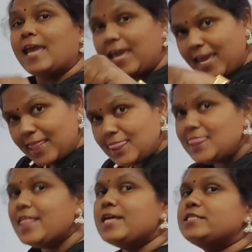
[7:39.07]

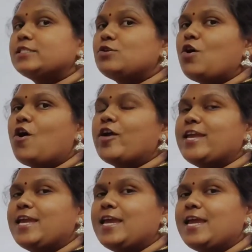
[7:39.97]
In the
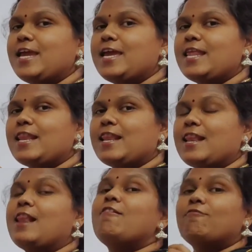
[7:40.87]
soil.
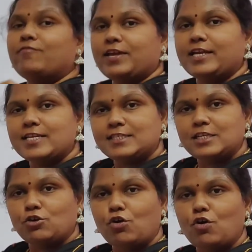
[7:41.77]
Where does
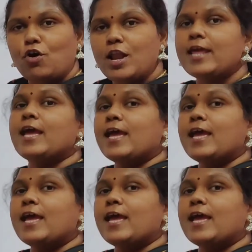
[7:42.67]
it hold?